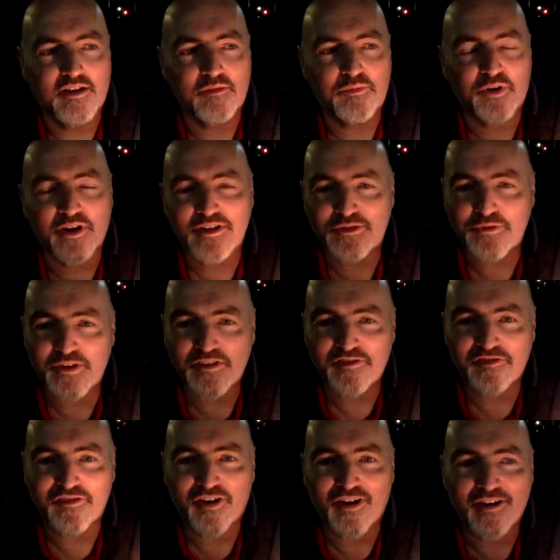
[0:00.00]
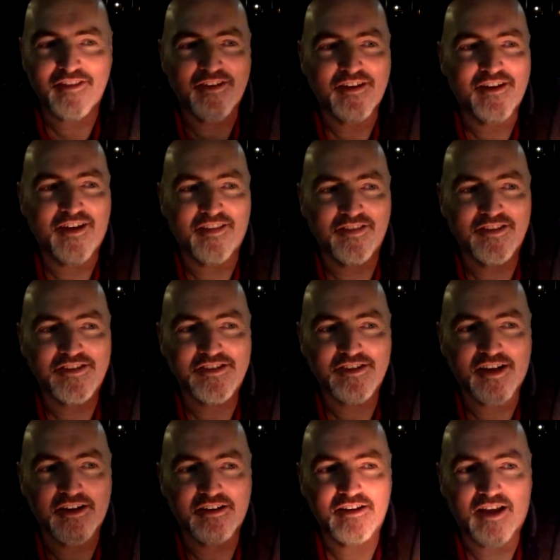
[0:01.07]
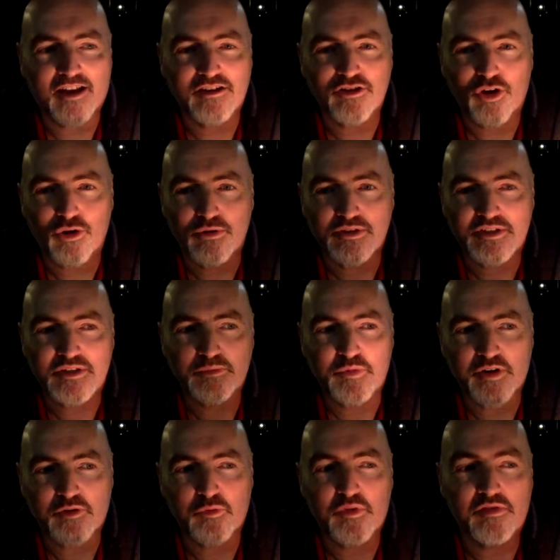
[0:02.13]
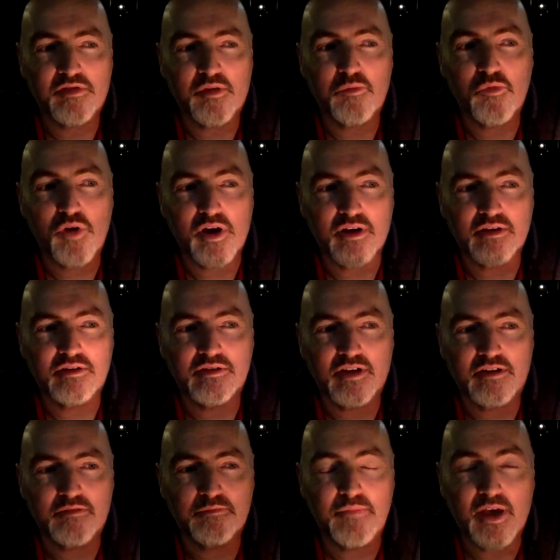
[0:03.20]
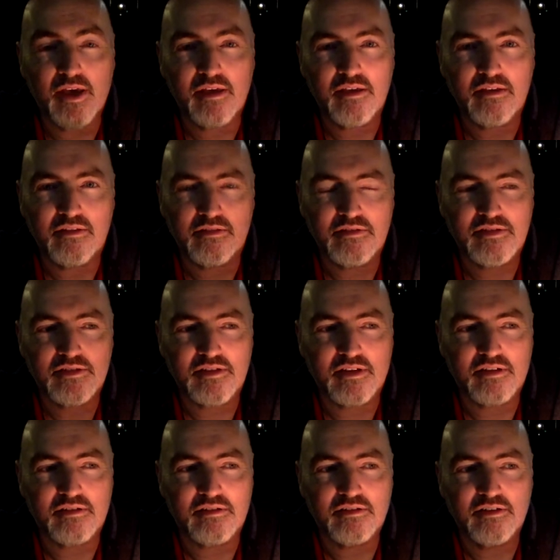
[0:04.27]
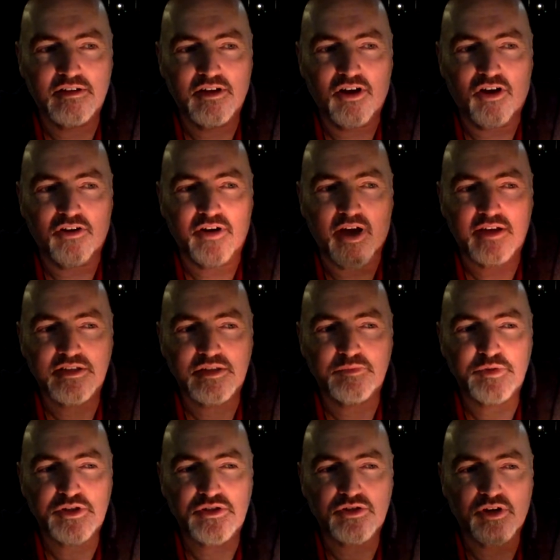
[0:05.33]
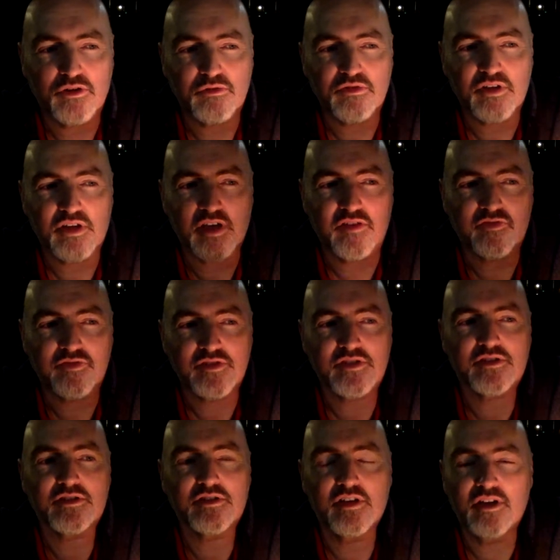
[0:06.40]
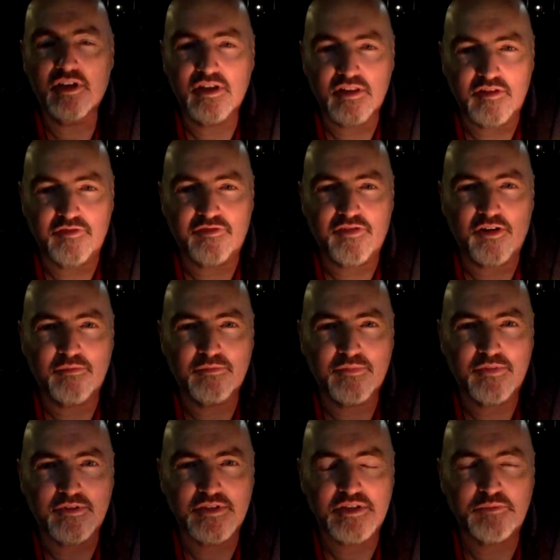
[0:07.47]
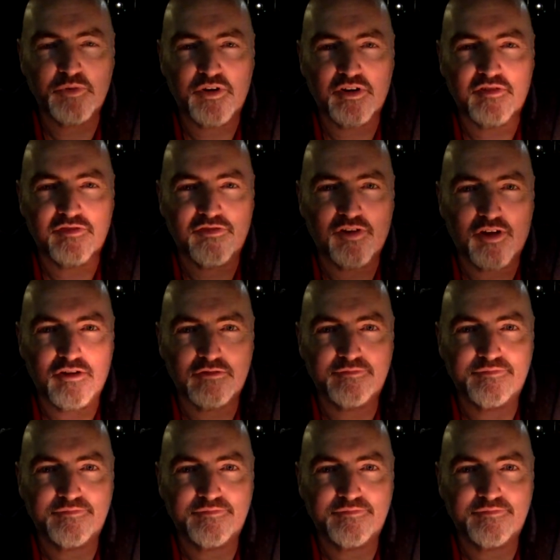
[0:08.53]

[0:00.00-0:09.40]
Praise be the Father, and the Son, and Holy Spirit with them one, and may the Son on us bestow the gifts that from the Spirit flow.